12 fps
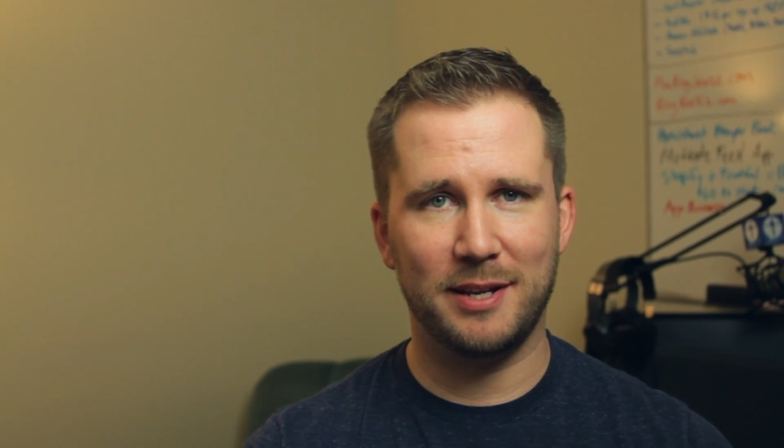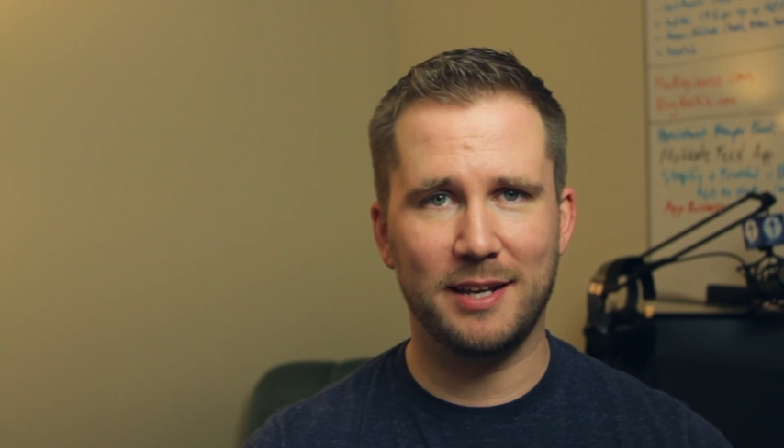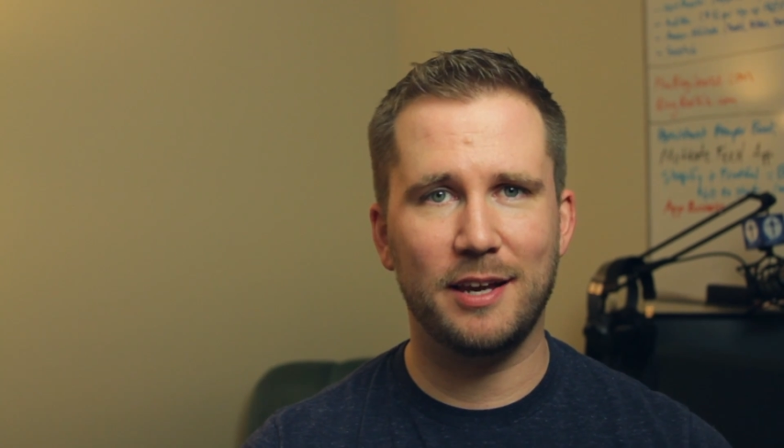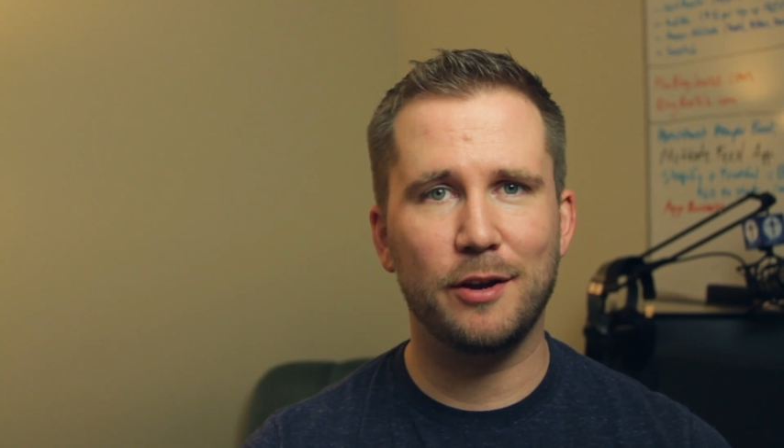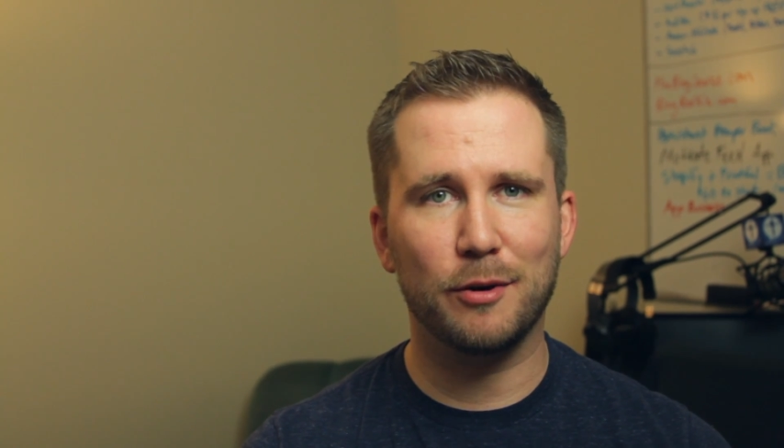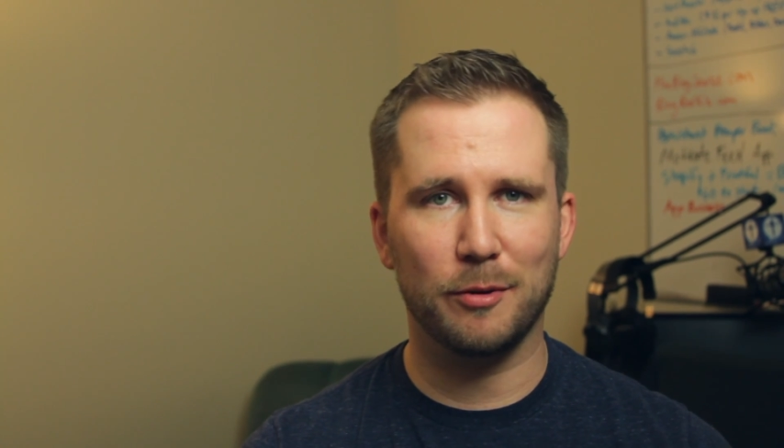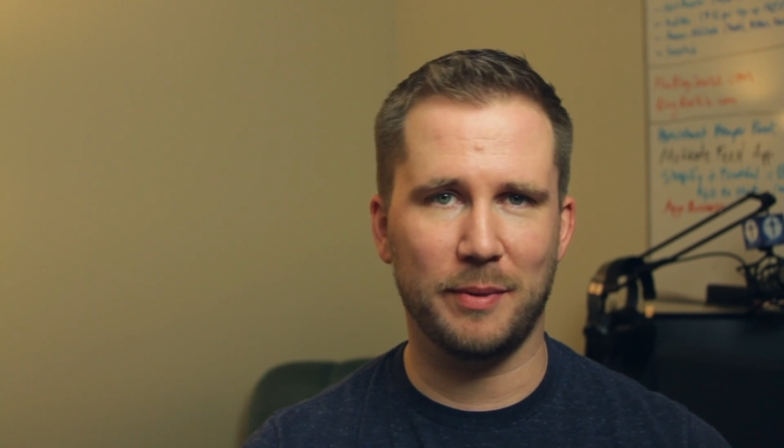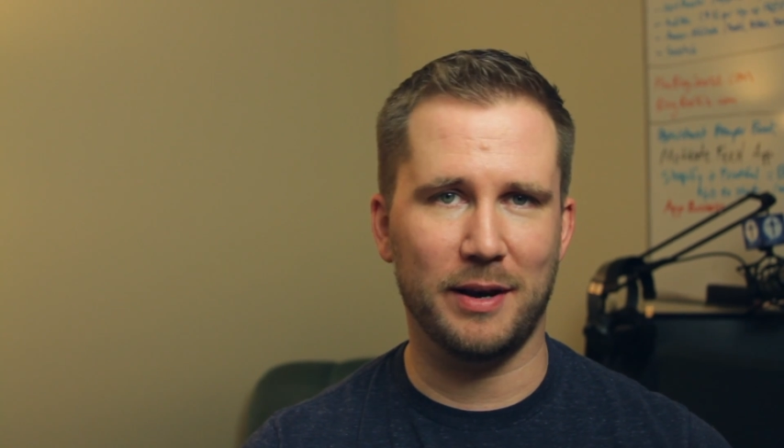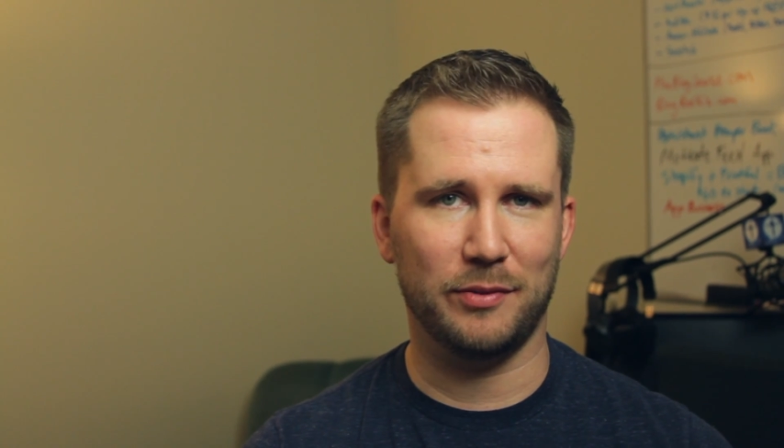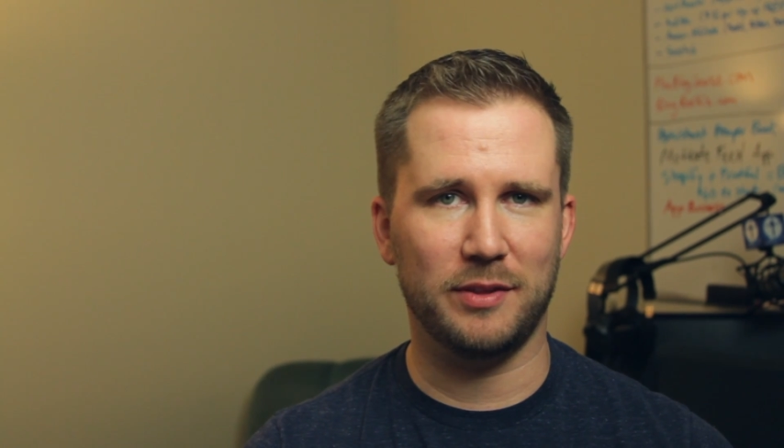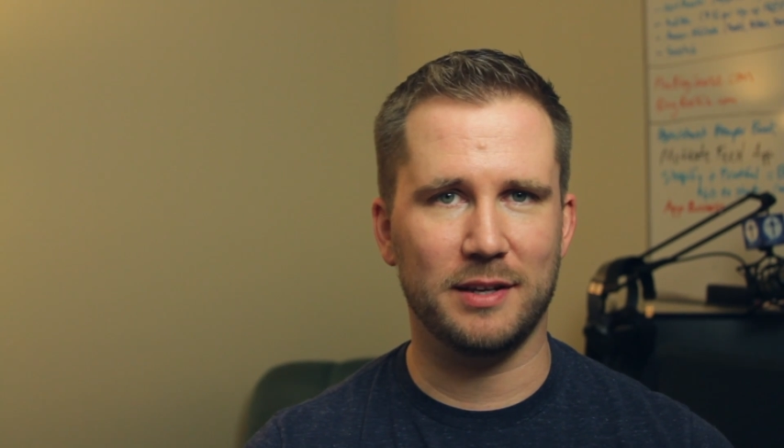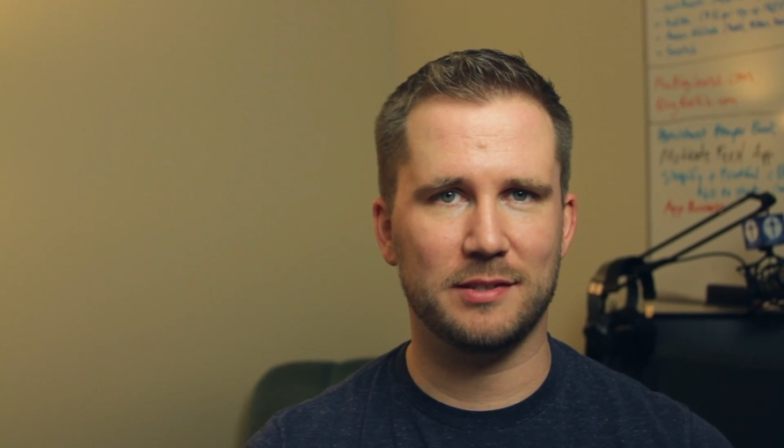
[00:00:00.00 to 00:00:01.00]
to hear
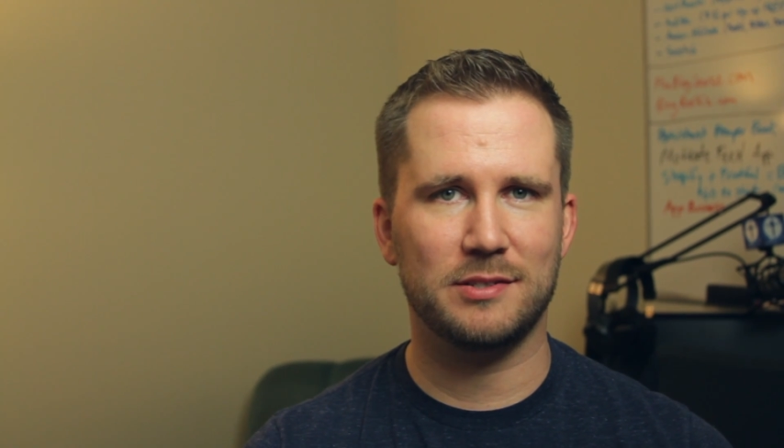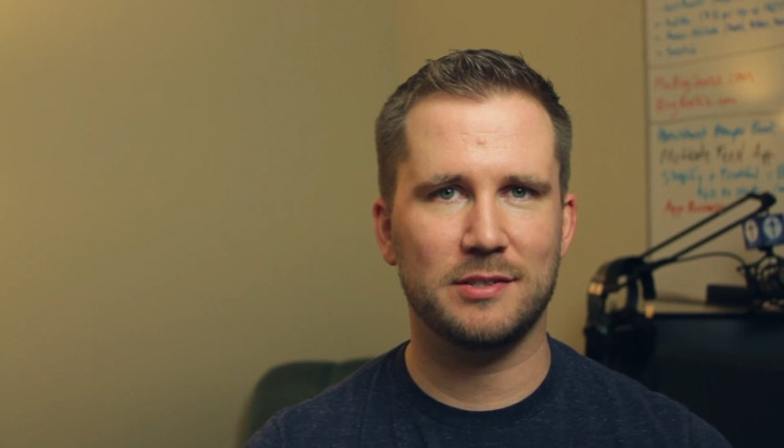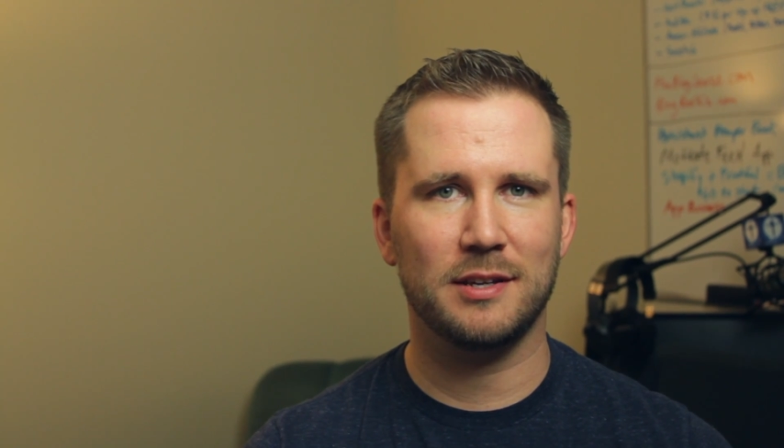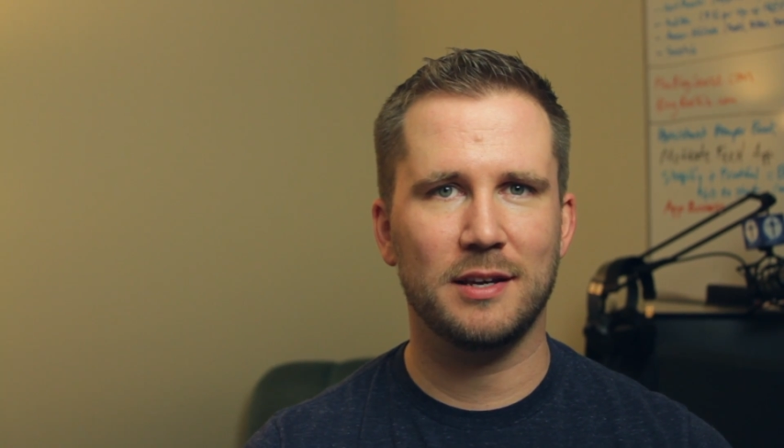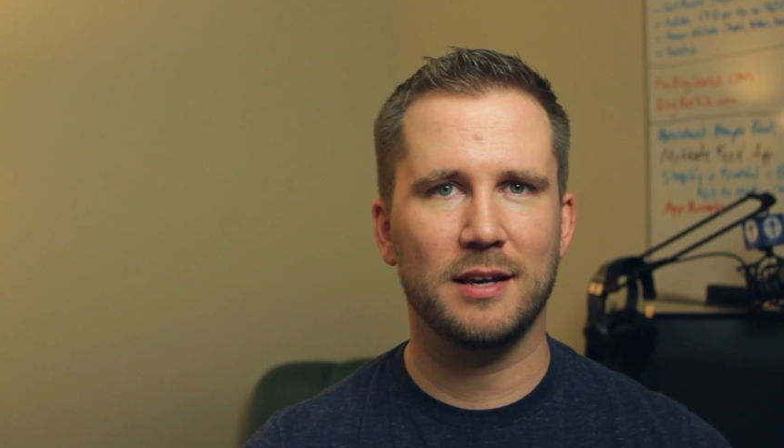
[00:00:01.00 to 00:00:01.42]
about this.